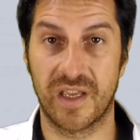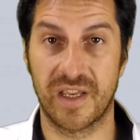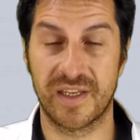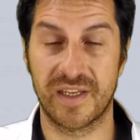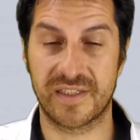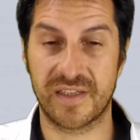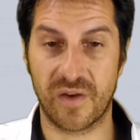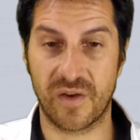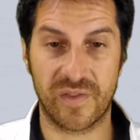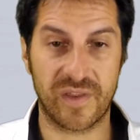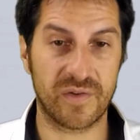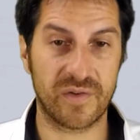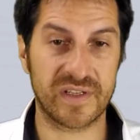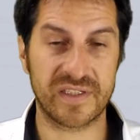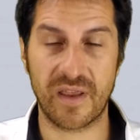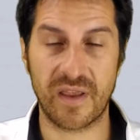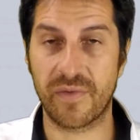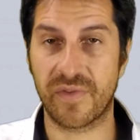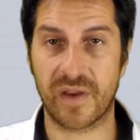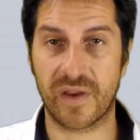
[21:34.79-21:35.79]
So there is
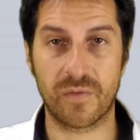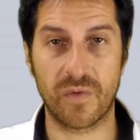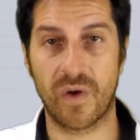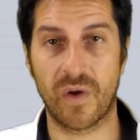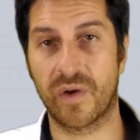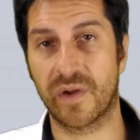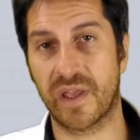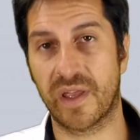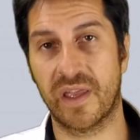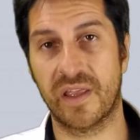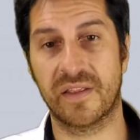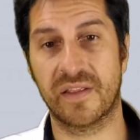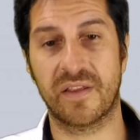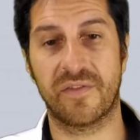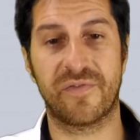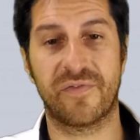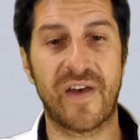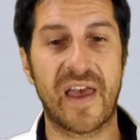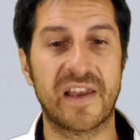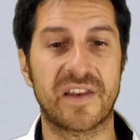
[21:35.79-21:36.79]
something wrong in the
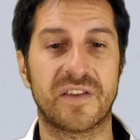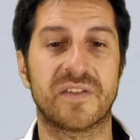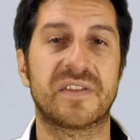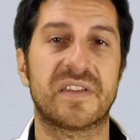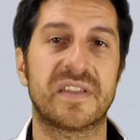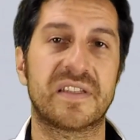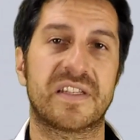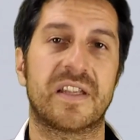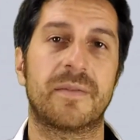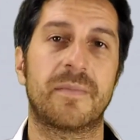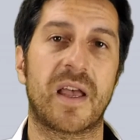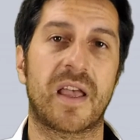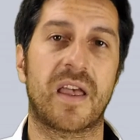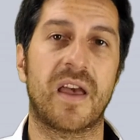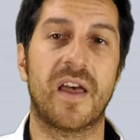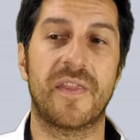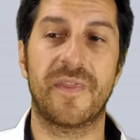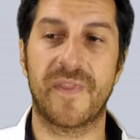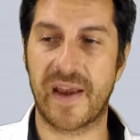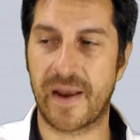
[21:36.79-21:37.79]
value system I
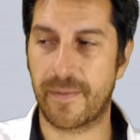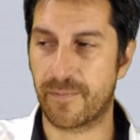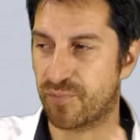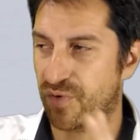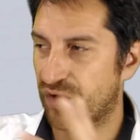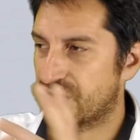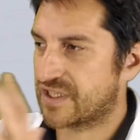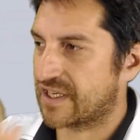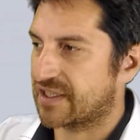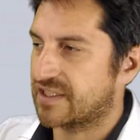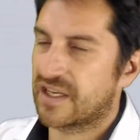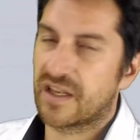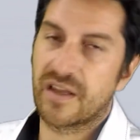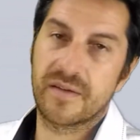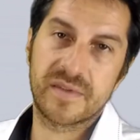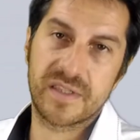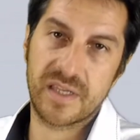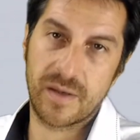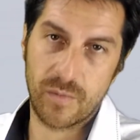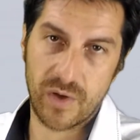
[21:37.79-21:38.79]
got that I'm projecting
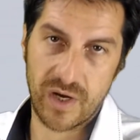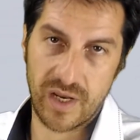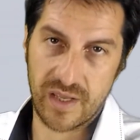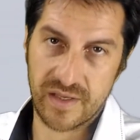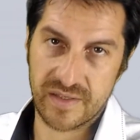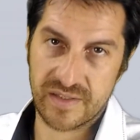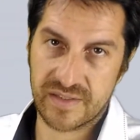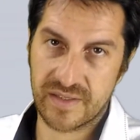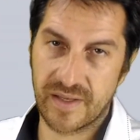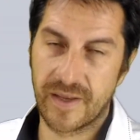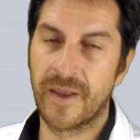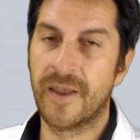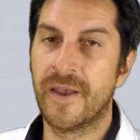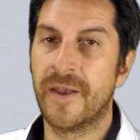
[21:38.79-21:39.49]
on someone else.